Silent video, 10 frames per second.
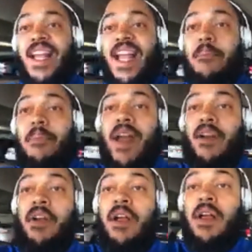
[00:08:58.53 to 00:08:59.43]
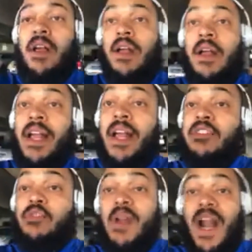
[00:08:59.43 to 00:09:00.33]
better. Here's what I
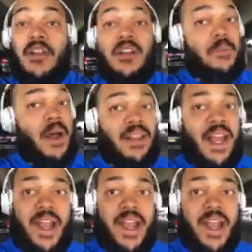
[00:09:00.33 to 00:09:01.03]
learned about life.